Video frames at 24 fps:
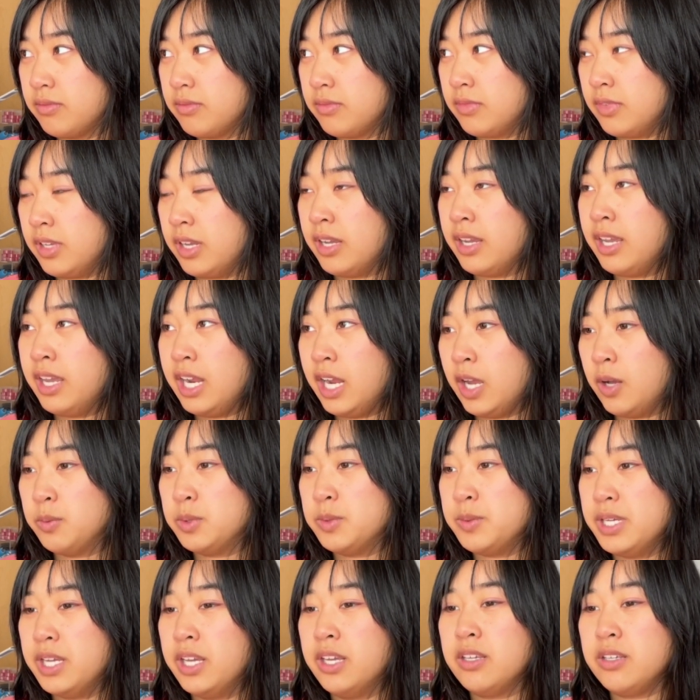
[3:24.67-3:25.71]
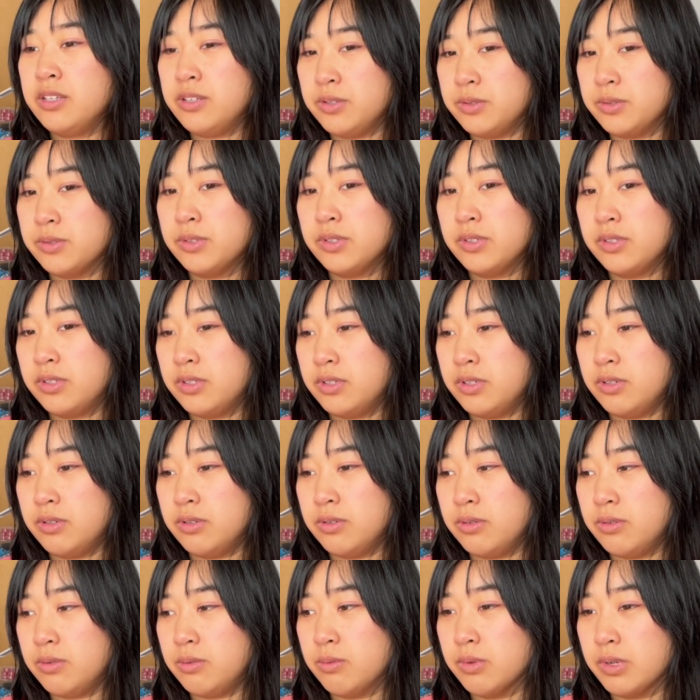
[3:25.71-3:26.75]
Yeah, it helped me get used
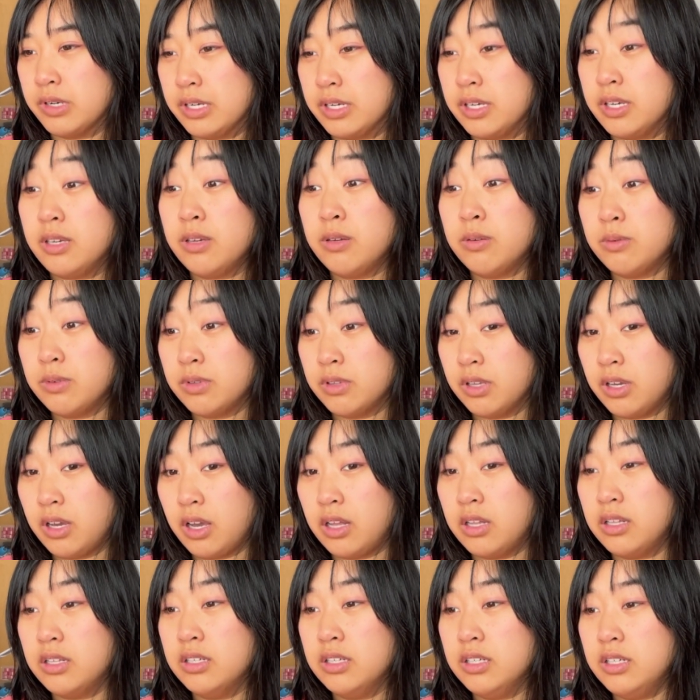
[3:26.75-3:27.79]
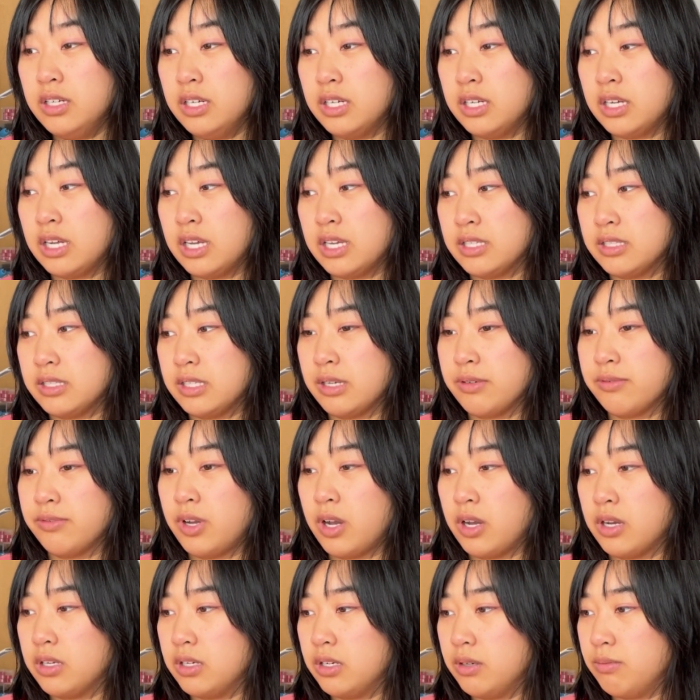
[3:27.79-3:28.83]
to working with color, and as I've
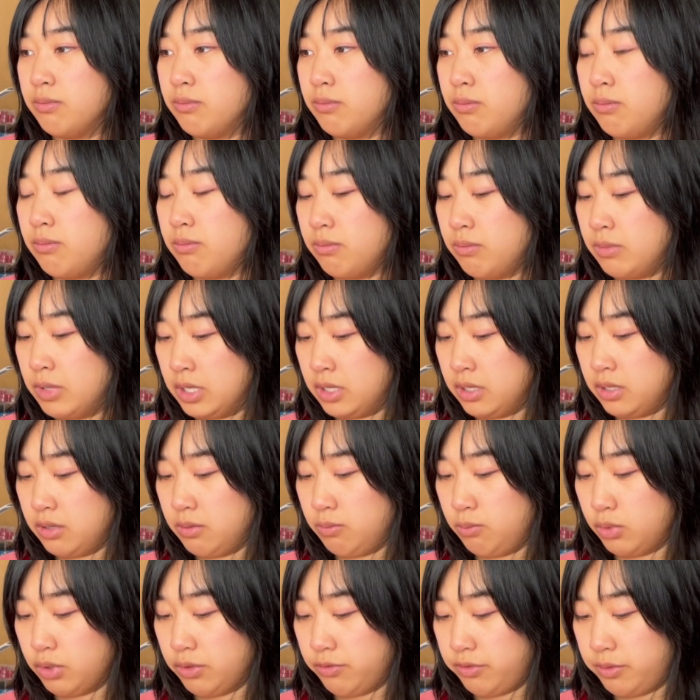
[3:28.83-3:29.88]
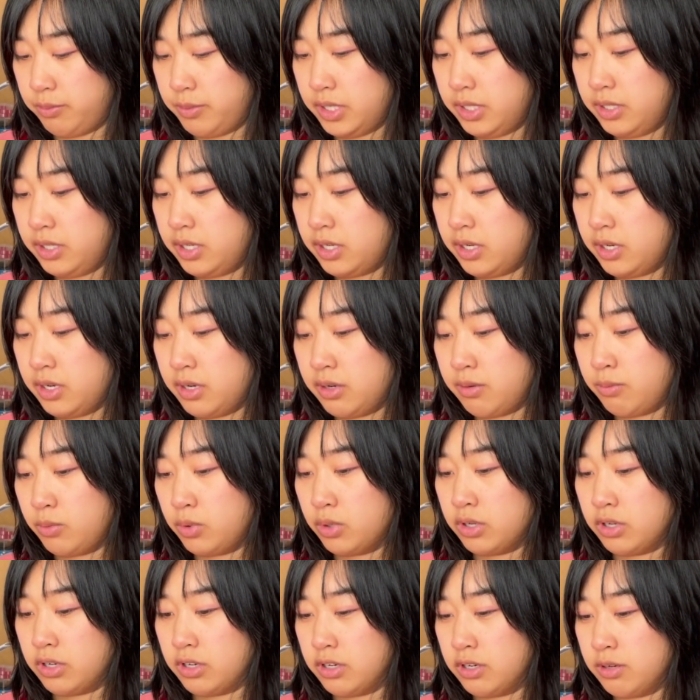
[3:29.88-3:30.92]
gotten more familiar and
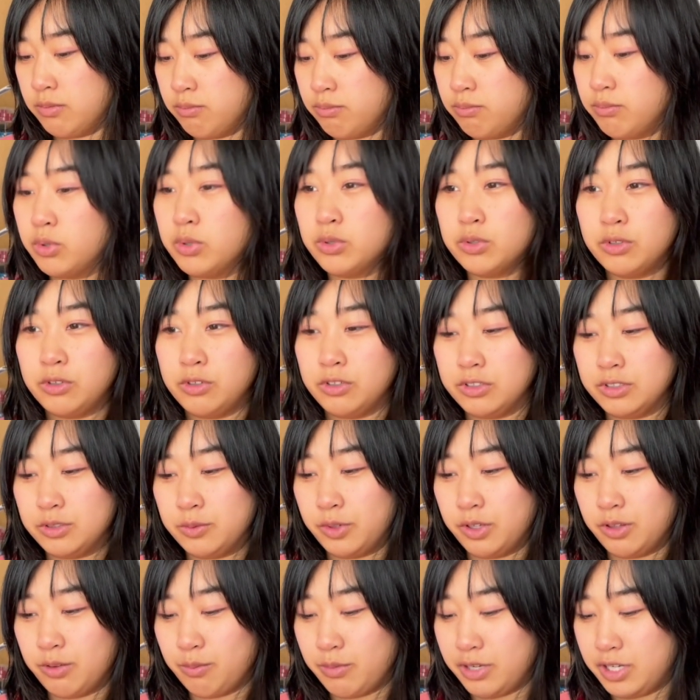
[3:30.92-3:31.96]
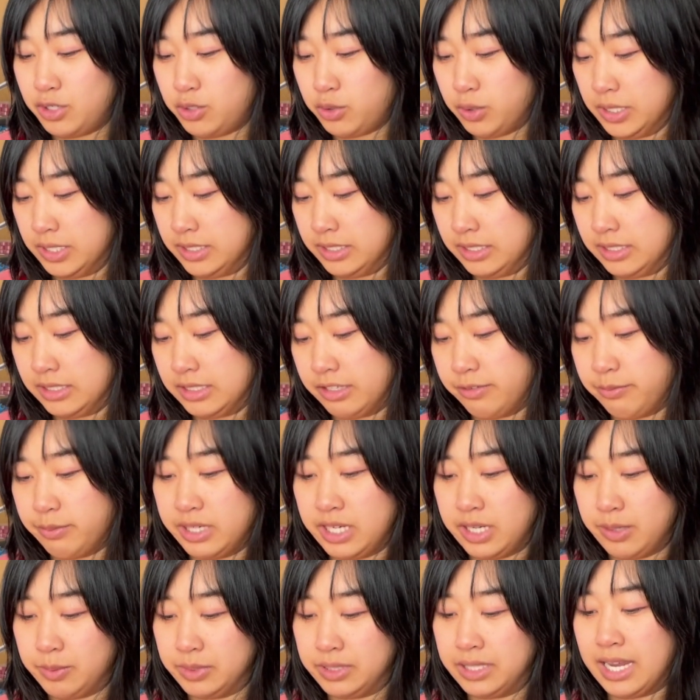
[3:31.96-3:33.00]
more bold with my choices, I've been
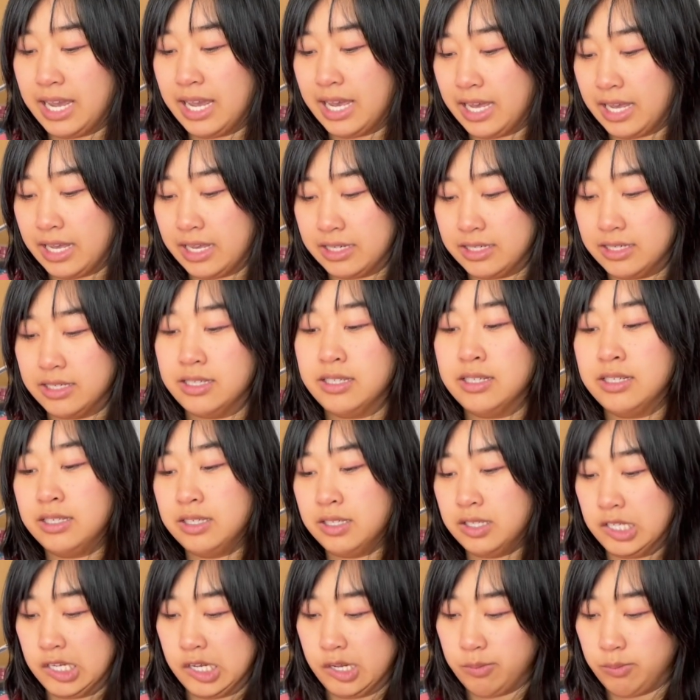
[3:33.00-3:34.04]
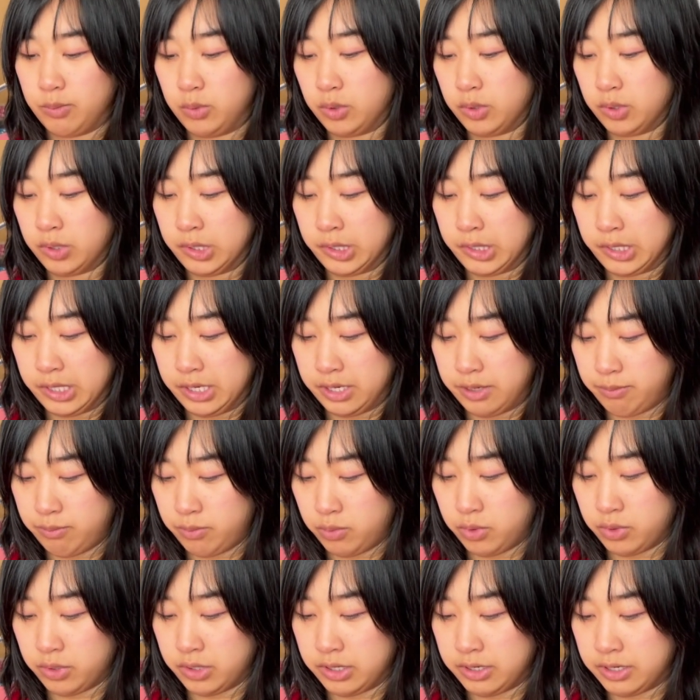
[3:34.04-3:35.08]
able to add more and
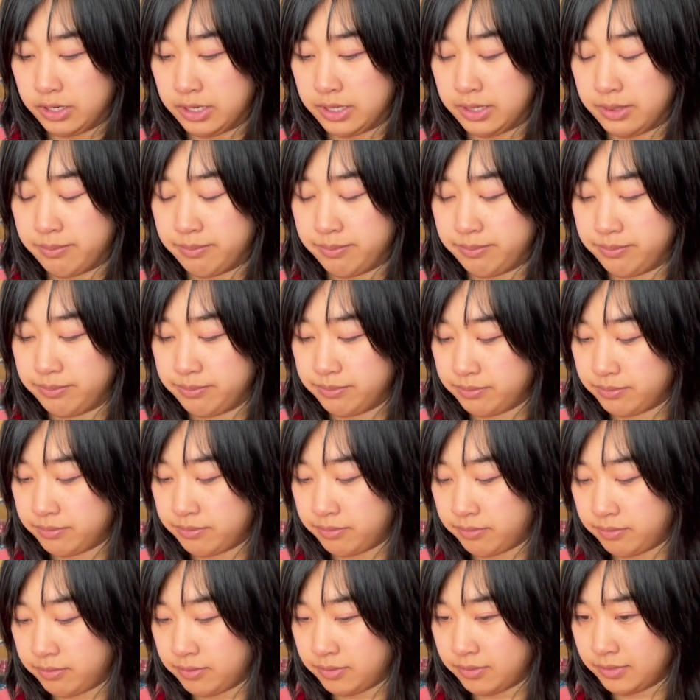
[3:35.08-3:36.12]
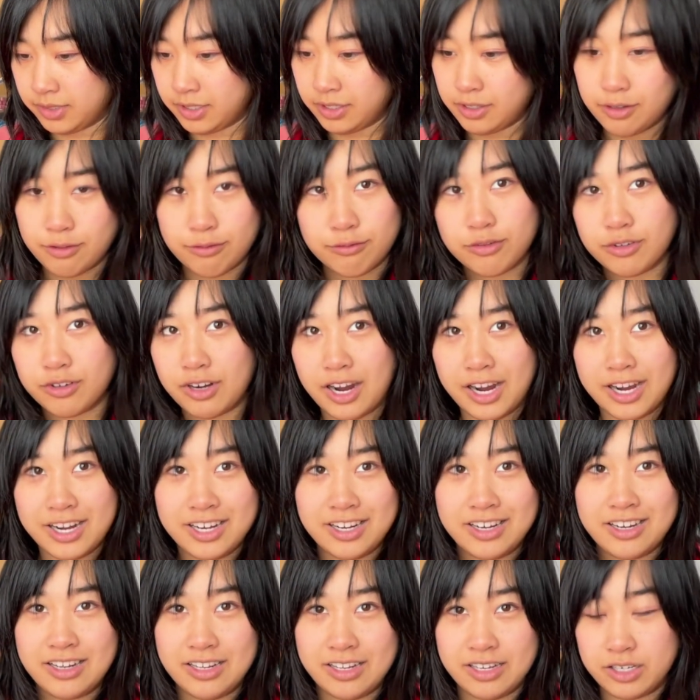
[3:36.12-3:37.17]
more variety
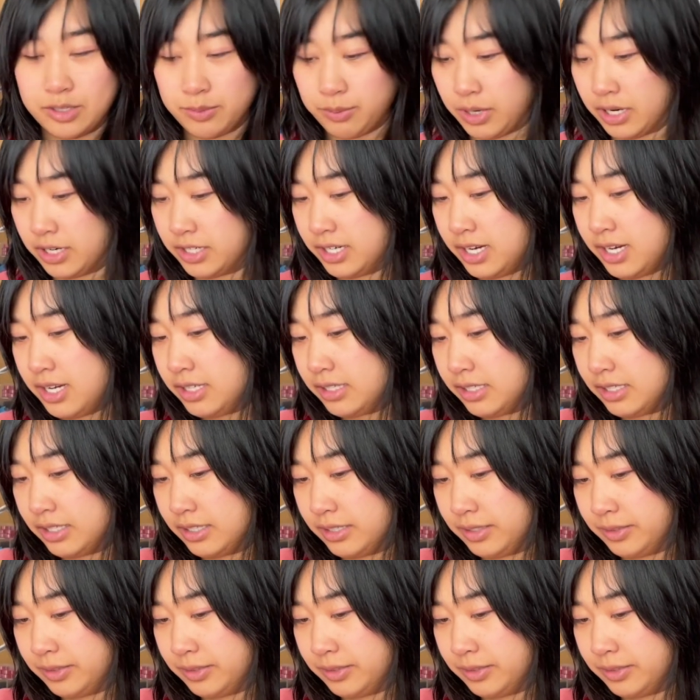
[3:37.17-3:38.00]
to each project.